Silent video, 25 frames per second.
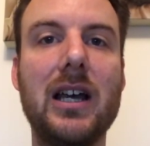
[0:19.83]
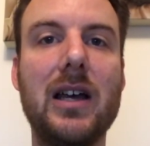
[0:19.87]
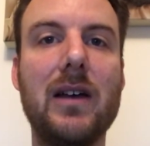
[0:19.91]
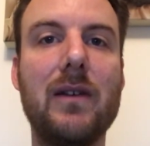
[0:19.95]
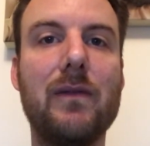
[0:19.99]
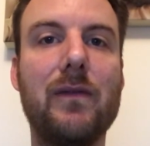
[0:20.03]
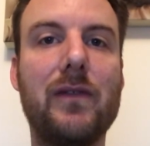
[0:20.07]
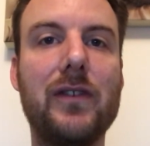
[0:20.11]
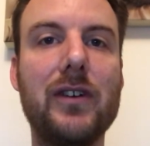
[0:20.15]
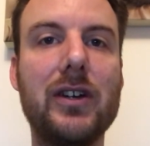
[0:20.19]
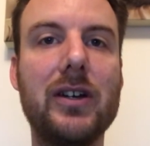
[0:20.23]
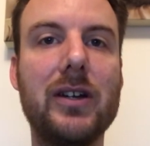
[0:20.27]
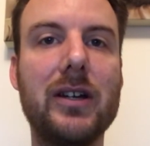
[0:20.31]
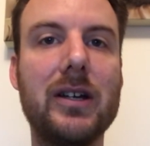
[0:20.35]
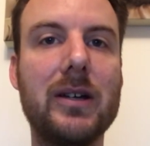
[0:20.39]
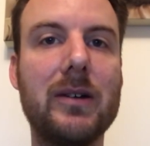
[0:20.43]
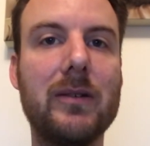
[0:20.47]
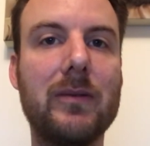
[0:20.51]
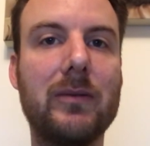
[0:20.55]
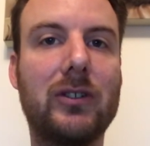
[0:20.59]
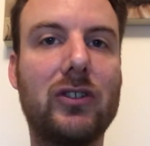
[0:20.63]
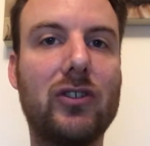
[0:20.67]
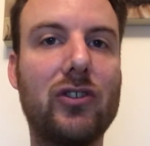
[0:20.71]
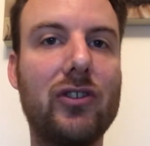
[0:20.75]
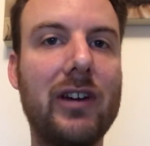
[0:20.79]
that
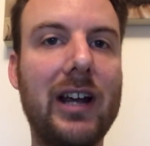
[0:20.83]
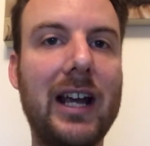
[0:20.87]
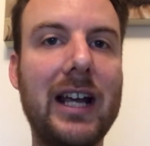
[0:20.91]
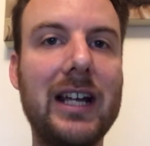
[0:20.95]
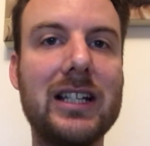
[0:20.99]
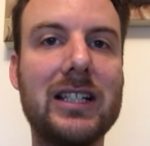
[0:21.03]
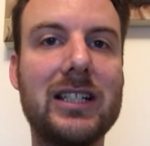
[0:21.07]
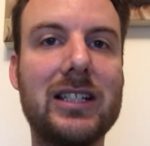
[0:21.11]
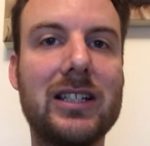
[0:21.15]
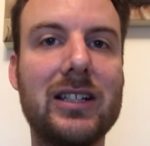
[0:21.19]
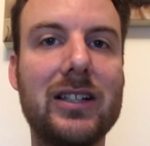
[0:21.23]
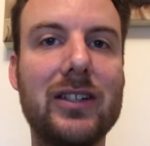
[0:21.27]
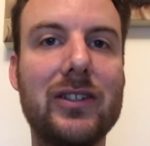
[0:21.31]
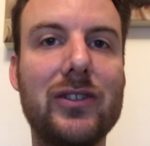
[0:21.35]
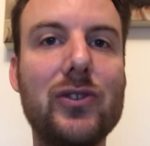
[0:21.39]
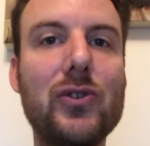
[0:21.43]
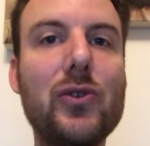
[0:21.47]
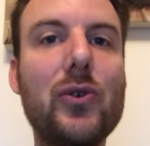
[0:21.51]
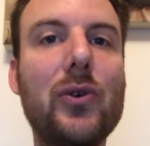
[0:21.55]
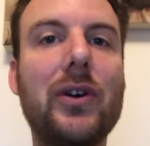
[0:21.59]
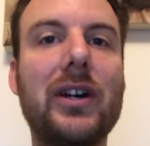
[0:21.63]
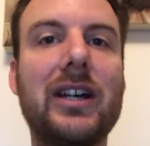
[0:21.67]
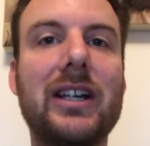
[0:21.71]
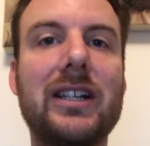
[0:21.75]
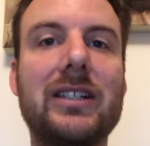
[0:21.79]
creates
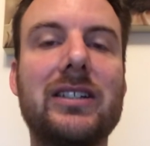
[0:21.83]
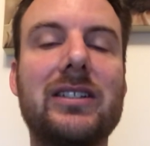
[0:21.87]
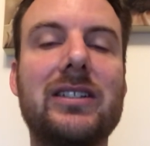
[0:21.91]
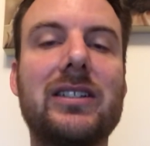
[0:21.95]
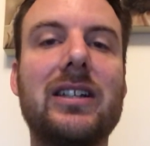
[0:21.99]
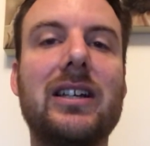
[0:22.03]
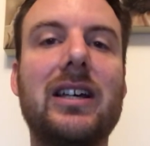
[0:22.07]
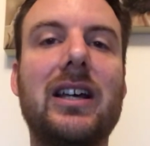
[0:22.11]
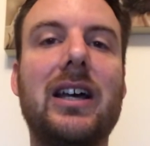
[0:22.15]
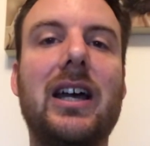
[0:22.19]
noise